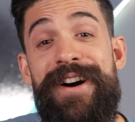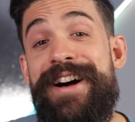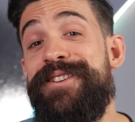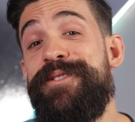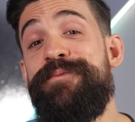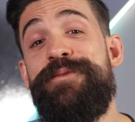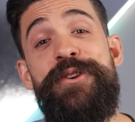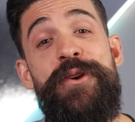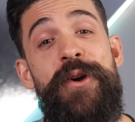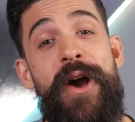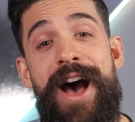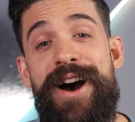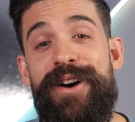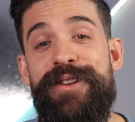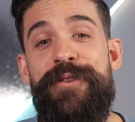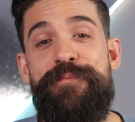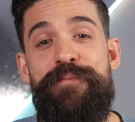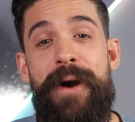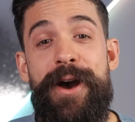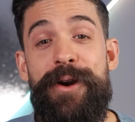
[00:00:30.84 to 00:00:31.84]
Welcome to How
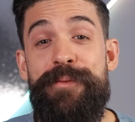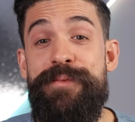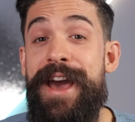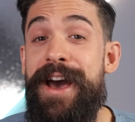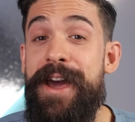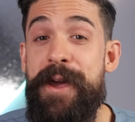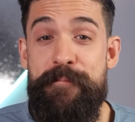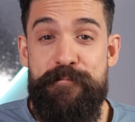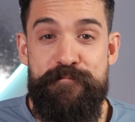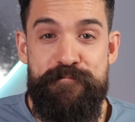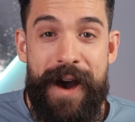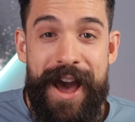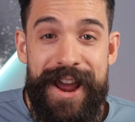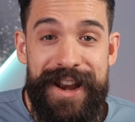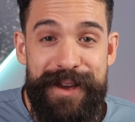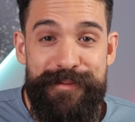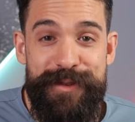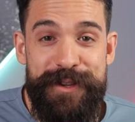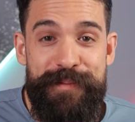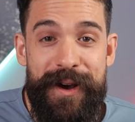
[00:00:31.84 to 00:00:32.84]
to Power BI. My
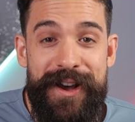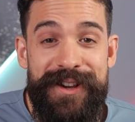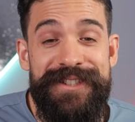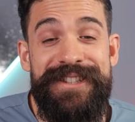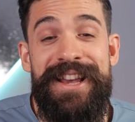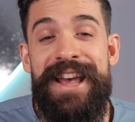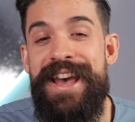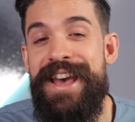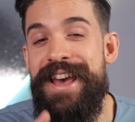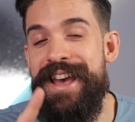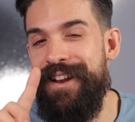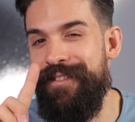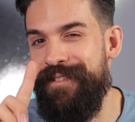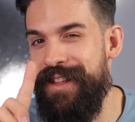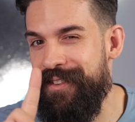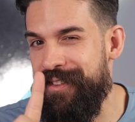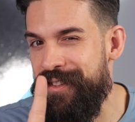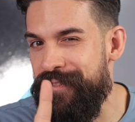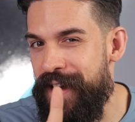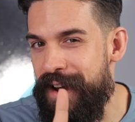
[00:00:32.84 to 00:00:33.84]
name is Bas. And if
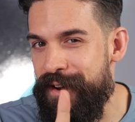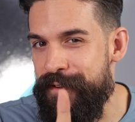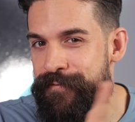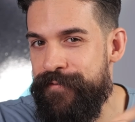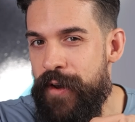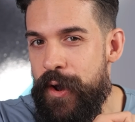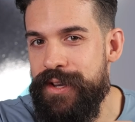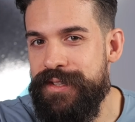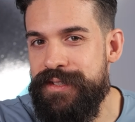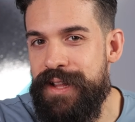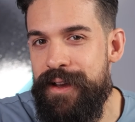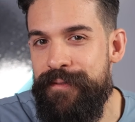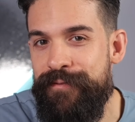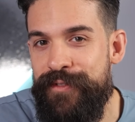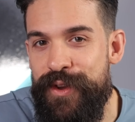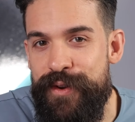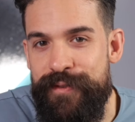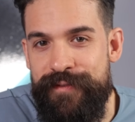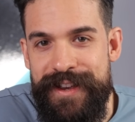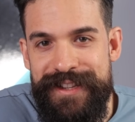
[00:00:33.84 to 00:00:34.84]
this is the very first time
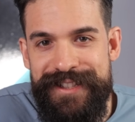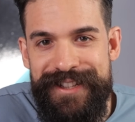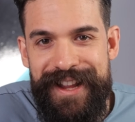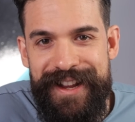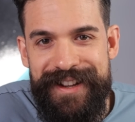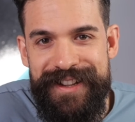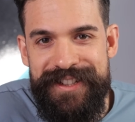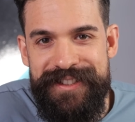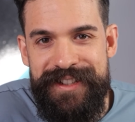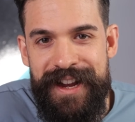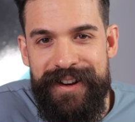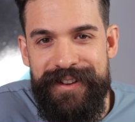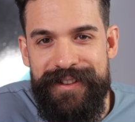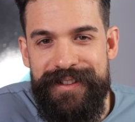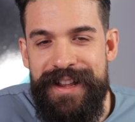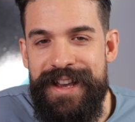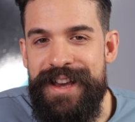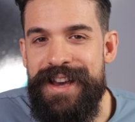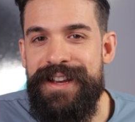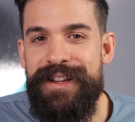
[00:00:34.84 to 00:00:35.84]
for you visiting this
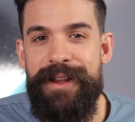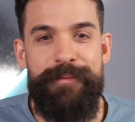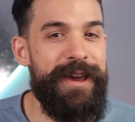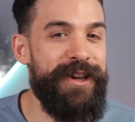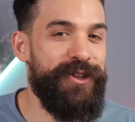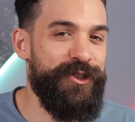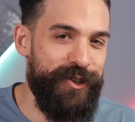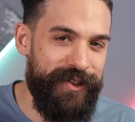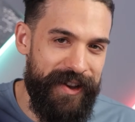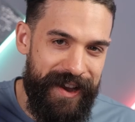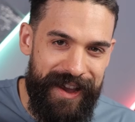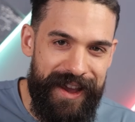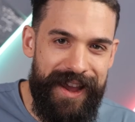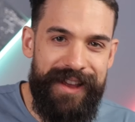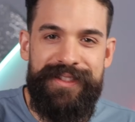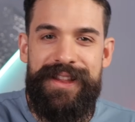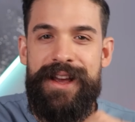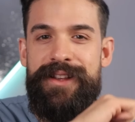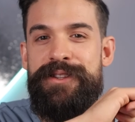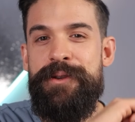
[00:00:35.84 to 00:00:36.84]
channel, then make sure to
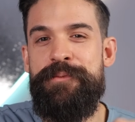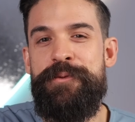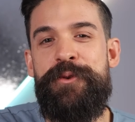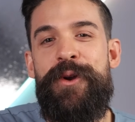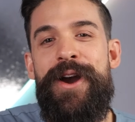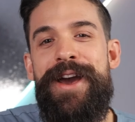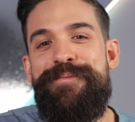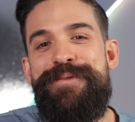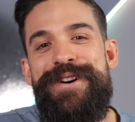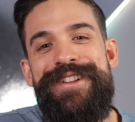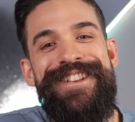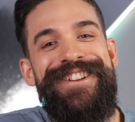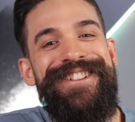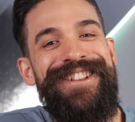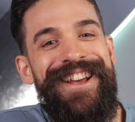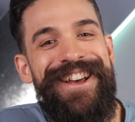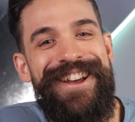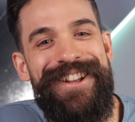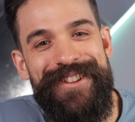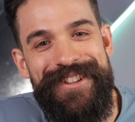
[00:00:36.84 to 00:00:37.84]
hit that subscribe
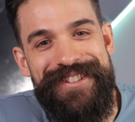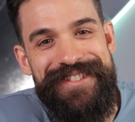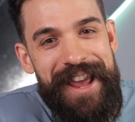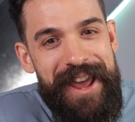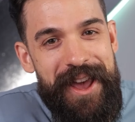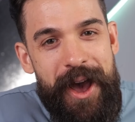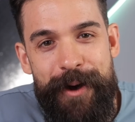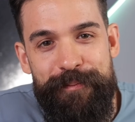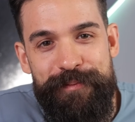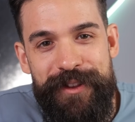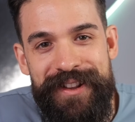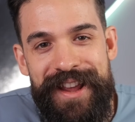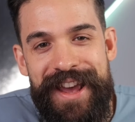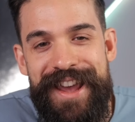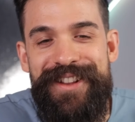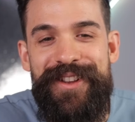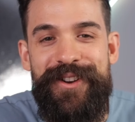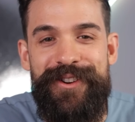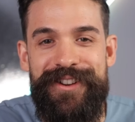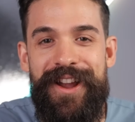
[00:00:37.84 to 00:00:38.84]
button to stay up to
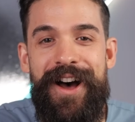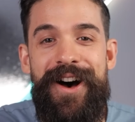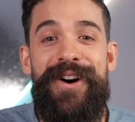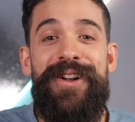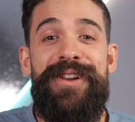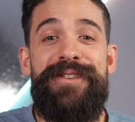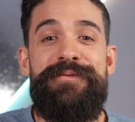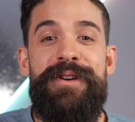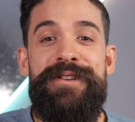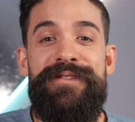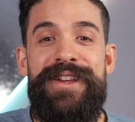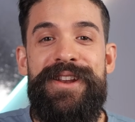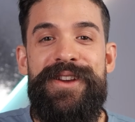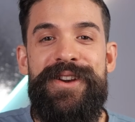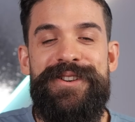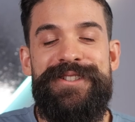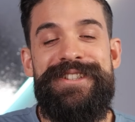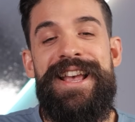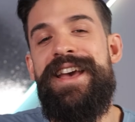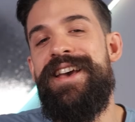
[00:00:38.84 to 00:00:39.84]
date on all of my
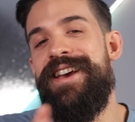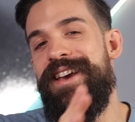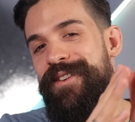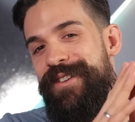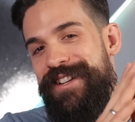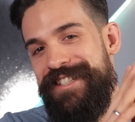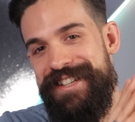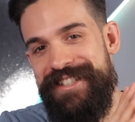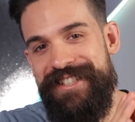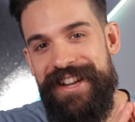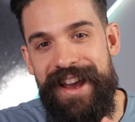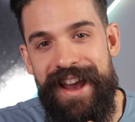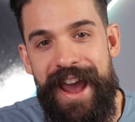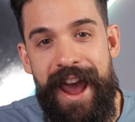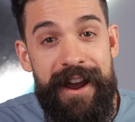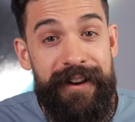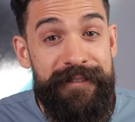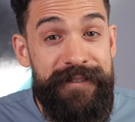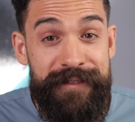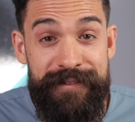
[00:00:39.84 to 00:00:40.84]
videos in which I share
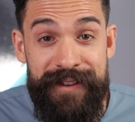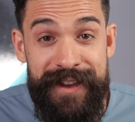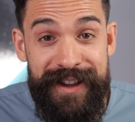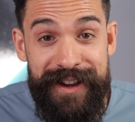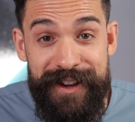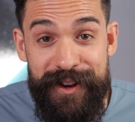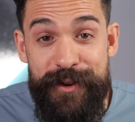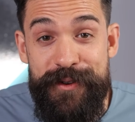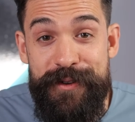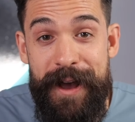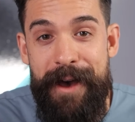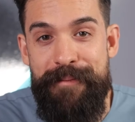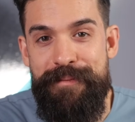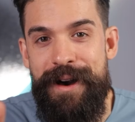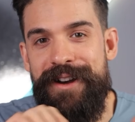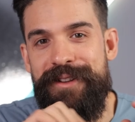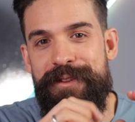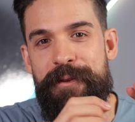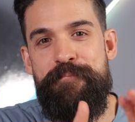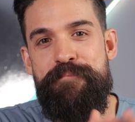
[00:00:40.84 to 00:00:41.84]
everything I know
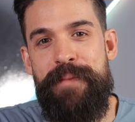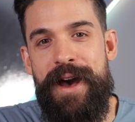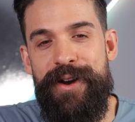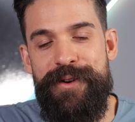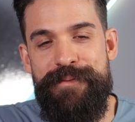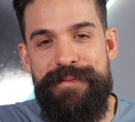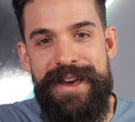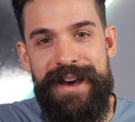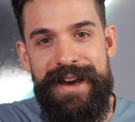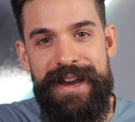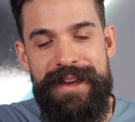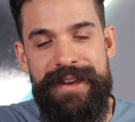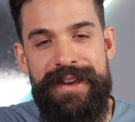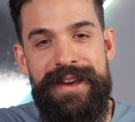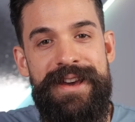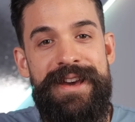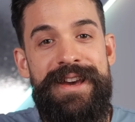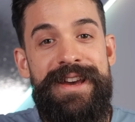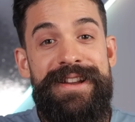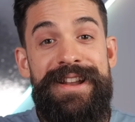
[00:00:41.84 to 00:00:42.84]
about Power BI.
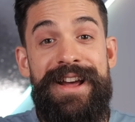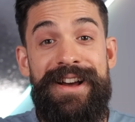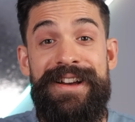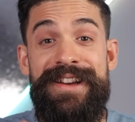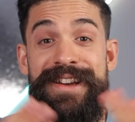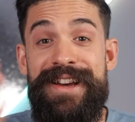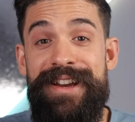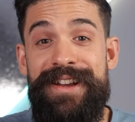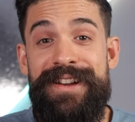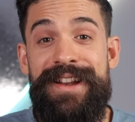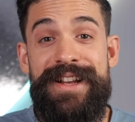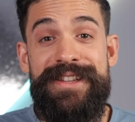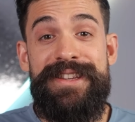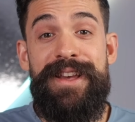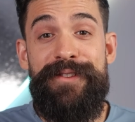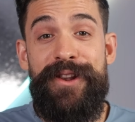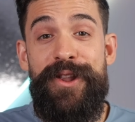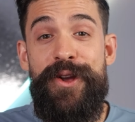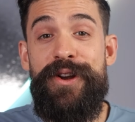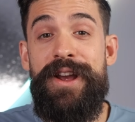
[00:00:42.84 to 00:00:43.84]
Now, let's
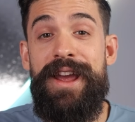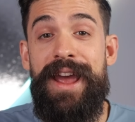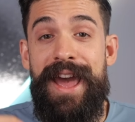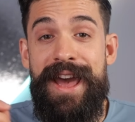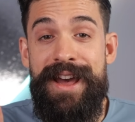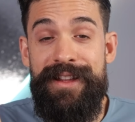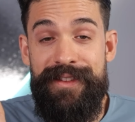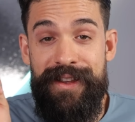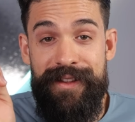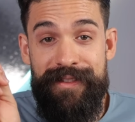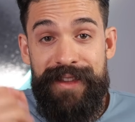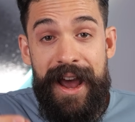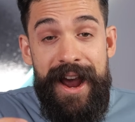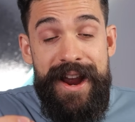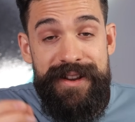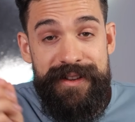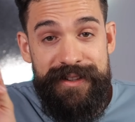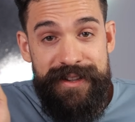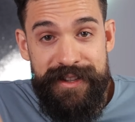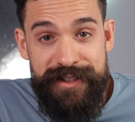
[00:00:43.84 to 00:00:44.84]
have a look at the
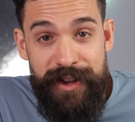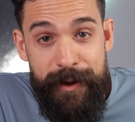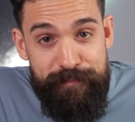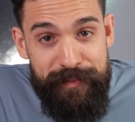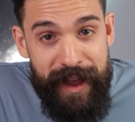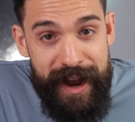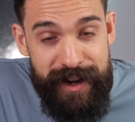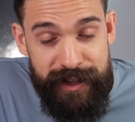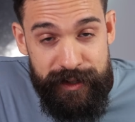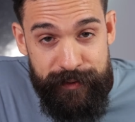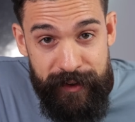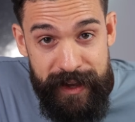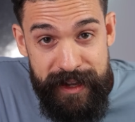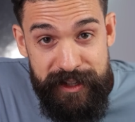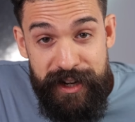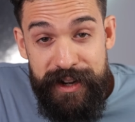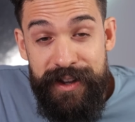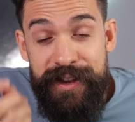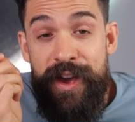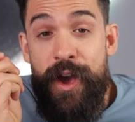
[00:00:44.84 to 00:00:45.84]
titles and subtitles
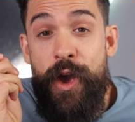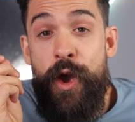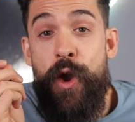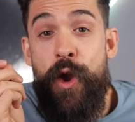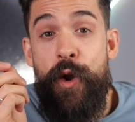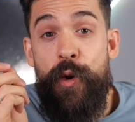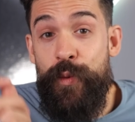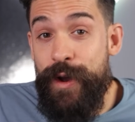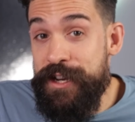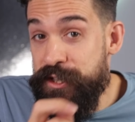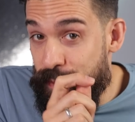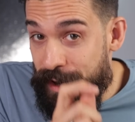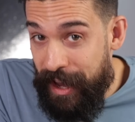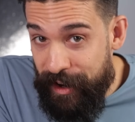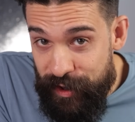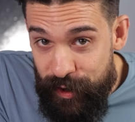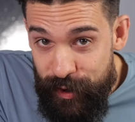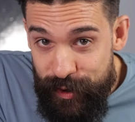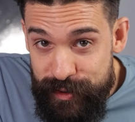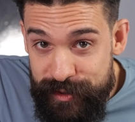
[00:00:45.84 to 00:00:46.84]
feature, which we
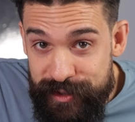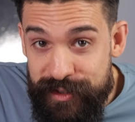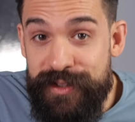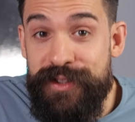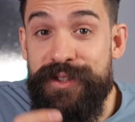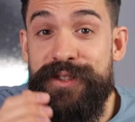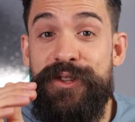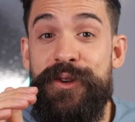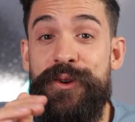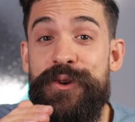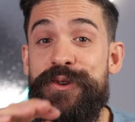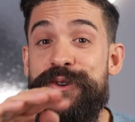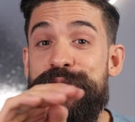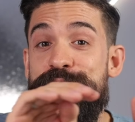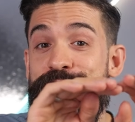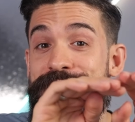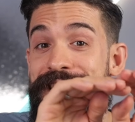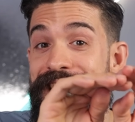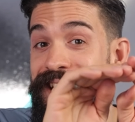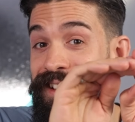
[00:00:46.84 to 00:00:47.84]
can use
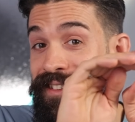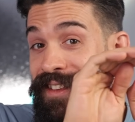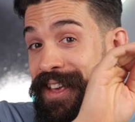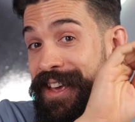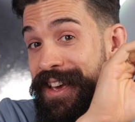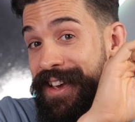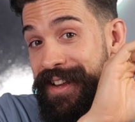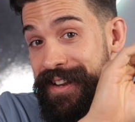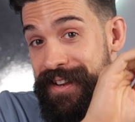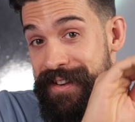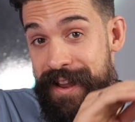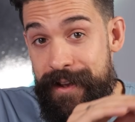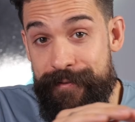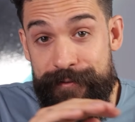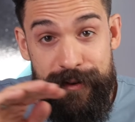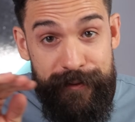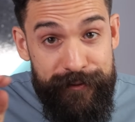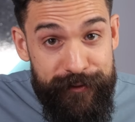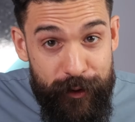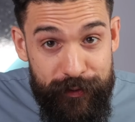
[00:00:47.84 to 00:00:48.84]
to get
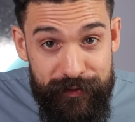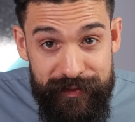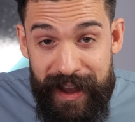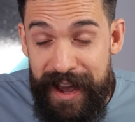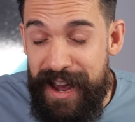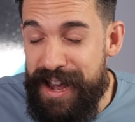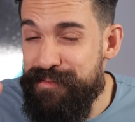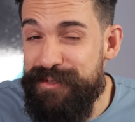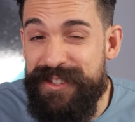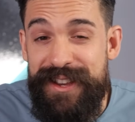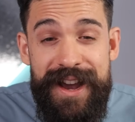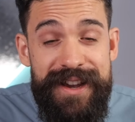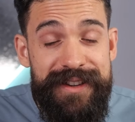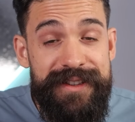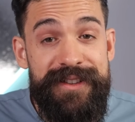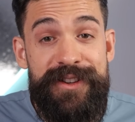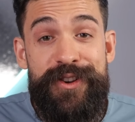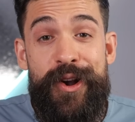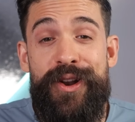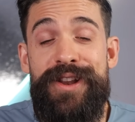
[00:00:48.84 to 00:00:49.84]
different font types,
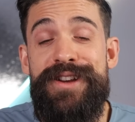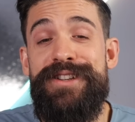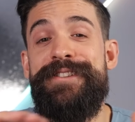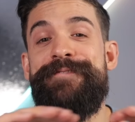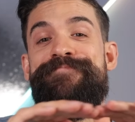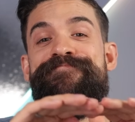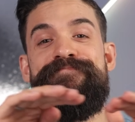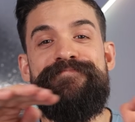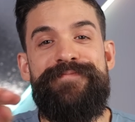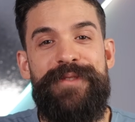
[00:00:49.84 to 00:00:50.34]
sizes, and colors